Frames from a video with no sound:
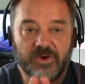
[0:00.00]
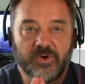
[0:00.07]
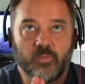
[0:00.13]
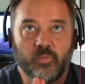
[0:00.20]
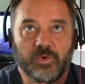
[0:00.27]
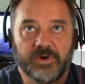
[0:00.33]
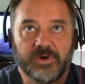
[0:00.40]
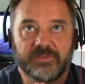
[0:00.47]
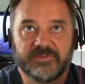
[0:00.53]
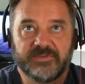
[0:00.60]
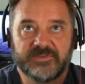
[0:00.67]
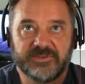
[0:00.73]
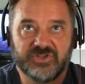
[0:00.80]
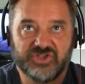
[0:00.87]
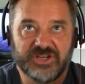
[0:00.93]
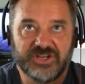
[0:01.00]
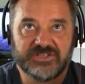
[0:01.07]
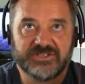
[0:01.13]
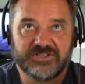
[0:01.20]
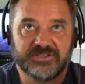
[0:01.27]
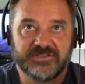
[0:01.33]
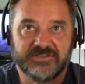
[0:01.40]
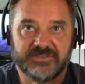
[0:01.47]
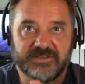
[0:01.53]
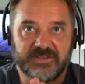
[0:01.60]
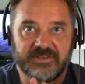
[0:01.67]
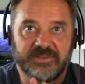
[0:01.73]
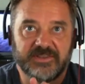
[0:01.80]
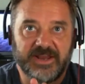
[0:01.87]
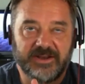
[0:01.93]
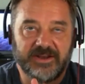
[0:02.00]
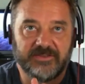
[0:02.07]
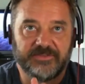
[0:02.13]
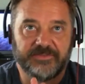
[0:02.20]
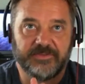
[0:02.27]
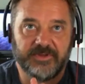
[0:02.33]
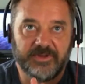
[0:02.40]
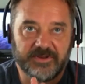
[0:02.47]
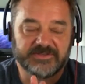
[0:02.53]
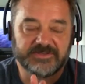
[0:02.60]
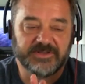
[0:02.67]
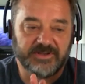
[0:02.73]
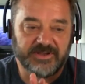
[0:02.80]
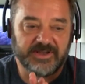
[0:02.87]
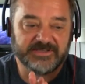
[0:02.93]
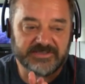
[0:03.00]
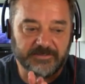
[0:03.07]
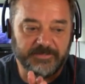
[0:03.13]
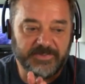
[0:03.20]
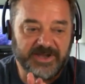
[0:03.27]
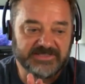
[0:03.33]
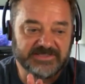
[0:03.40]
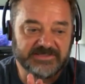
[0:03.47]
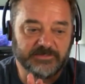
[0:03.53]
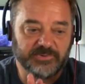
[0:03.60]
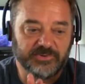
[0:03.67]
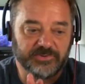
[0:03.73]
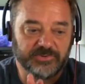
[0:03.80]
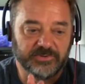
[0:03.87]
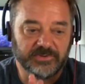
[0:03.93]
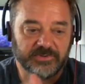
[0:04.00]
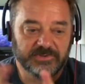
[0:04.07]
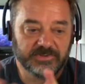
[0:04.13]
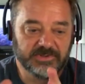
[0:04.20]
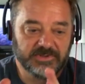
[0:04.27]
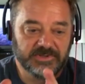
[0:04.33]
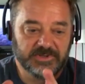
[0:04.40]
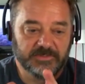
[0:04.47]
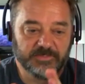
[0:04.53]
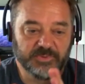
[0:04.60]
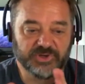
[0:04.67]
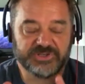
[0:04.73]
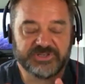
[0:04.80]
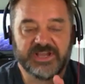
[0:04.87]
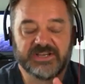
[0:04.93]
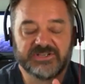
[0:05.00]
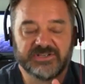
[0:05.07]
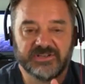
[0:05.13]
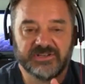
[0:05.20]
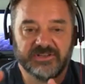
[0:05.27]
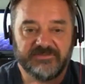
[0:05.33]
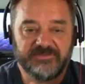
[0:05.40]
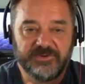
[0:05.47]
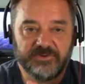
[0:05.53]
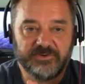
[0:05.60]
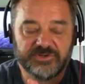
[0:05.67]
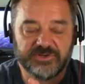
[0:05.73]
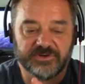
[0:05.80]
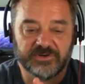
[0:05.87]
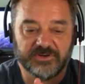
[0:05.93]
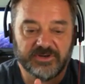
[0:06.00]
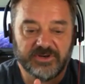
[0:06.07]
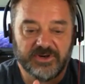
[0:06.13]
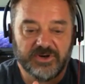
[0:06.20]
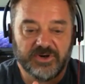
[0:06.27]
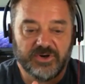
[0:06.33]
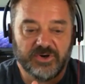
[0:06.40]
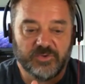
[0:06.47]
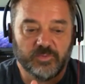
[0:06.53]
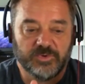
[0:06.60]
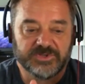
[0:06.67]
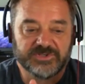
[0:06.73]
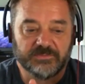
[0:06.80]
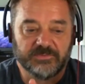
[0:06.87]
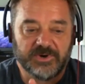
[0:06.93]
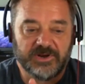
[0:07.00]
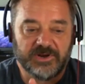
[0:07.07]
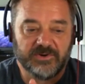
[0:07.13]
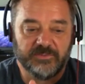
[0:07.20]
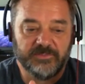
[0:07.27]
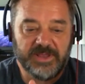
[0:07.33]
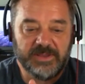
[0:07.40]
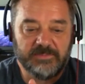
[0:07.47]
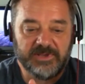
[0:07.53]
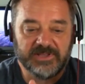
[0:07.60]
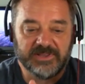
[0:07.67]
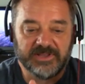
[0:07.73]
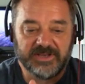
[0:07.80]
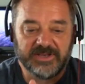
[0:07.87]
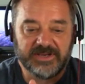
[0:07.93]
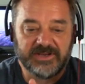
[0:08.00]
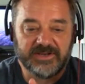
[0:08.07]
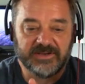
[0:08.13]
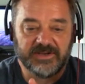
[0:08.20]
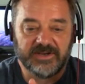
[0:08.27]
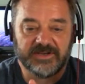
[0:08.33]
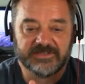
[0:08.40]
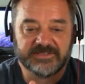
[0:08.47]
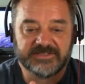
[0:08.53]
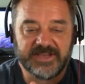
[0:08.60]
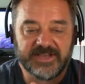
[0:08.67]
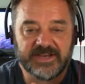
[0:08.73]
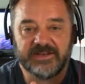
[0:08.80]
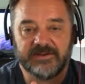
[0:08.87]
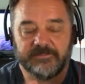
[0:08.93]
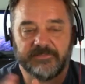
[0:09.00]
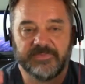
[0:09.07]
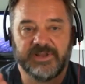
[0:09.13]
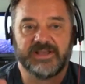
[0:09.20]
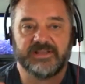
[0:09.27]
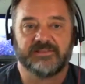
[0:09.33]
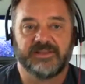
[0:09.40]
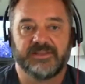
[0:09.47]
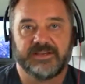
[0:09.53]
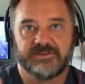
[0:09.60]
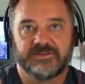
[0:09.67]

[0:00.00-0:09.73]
One of the suggestions that as a possible protection in the future was around maybe like a second, not like